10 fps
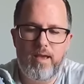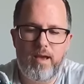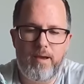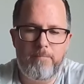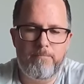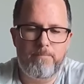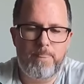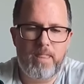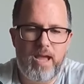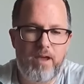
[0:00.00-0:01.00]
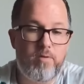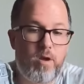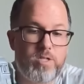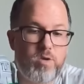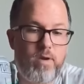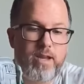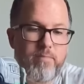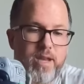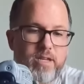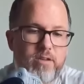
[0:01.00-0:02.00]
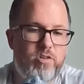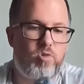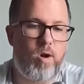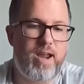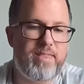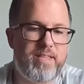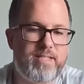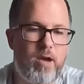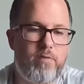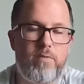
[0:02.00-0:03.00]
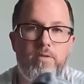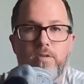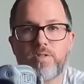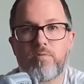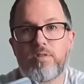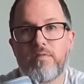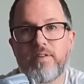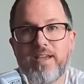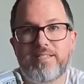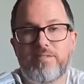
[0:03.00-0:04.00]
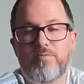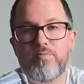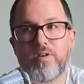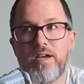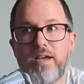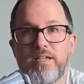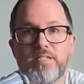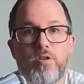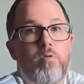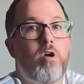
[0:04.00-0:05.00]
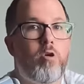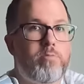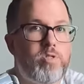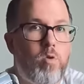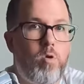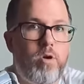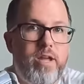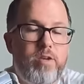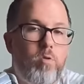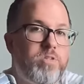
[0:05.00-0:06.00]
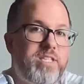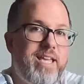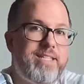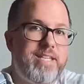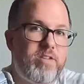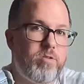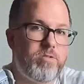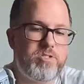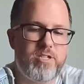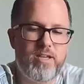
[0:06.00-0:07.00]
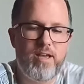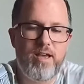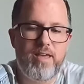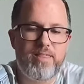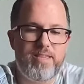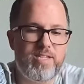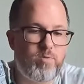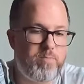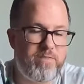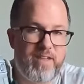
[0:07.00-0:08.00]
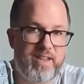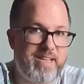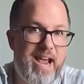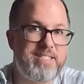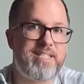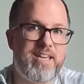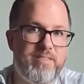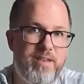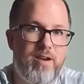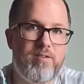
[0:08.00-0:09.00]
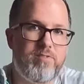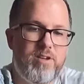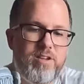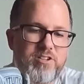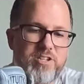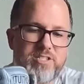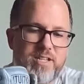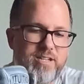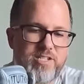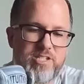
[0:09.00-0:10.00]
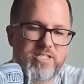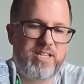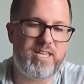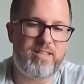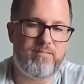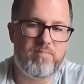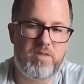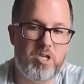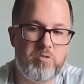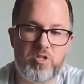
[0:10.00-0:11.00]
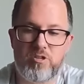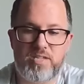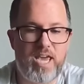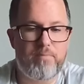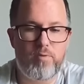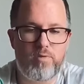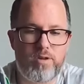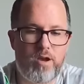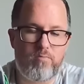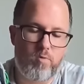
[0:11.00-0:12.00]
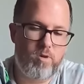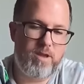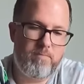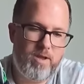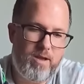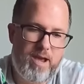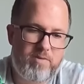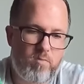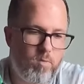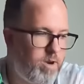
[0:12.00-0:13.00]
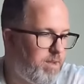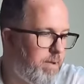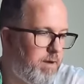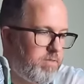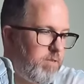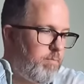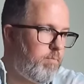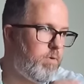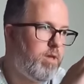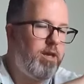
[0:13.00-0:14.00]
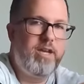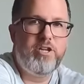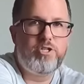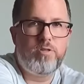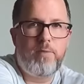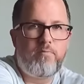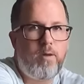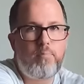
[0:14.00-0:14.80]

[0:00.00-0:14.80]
I would also recommend trying these out for those who live next to snow domes or indoor ski centers. These would be fantastic in there. Just to use your skate boot and not have to worry about the initial upfront